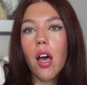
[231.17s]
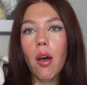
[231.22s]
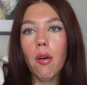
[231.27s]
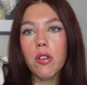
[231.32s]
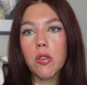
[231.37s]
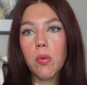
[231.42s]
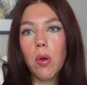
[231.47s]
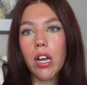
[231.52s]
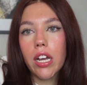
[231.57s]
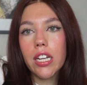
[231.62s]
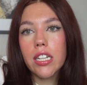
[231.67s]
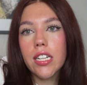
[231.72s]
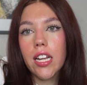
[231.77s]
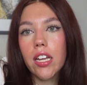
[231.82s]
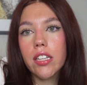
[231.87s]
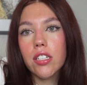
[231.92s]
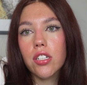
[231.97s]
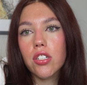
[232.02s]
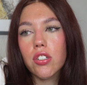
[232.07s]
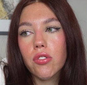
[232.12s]
I was walking
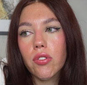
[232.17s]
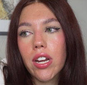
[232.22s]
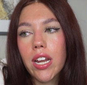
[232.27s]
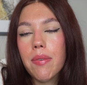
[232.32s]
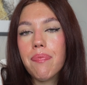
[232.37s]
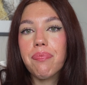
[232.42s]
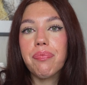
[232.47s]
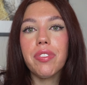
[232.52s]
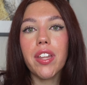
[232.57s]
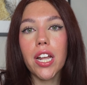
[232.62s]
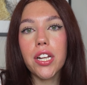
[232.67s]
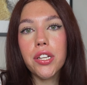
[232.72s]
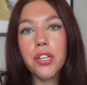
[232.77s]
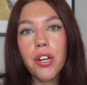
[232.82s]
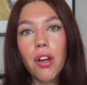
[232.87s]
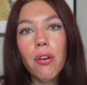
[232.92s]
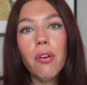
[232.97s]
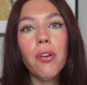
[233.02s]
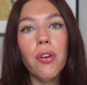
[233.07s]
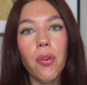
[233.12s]
down the street, and you
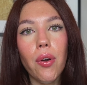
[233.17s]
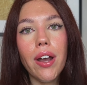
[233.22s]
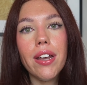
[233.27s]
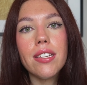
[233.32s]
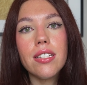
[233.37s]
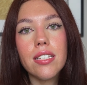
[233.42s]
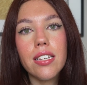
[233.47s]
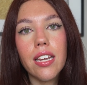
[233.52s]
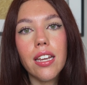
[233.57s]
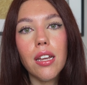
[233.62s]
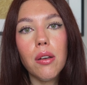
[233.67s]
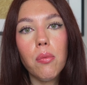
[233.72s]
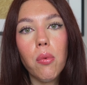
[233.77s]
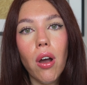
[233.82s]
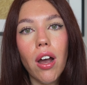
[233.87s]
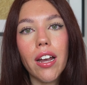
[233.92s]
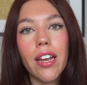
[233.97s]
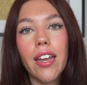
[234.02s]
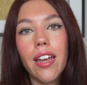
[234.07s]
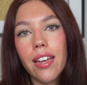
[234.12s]
know who I see
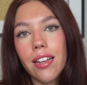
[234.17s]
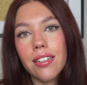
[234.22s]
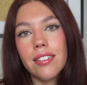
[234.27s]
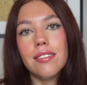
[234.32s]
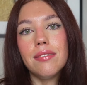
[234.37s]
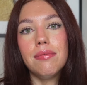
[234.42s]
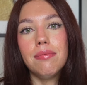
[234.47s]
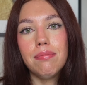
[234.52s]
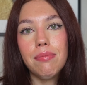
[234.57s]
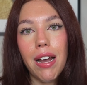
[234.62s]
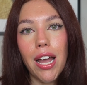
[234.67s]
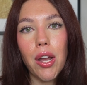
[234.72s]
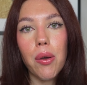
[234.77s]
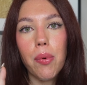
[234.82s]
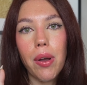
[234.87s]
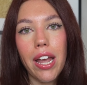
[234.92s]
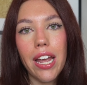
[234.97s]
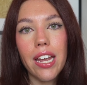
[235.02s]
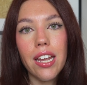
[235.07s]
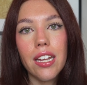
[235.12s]
walking my
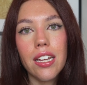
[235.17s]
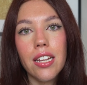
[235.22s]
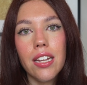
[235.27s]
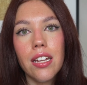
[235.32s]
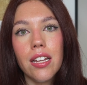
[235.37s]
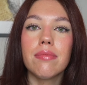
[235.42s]
way?